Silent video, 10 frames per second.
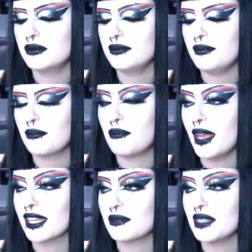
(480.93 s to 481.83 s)

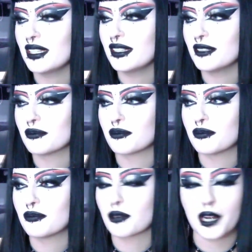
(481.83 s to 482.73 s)
make me
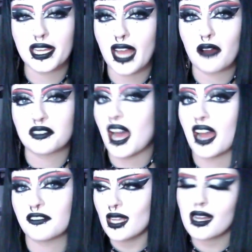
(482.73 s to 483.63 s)
break out in hives.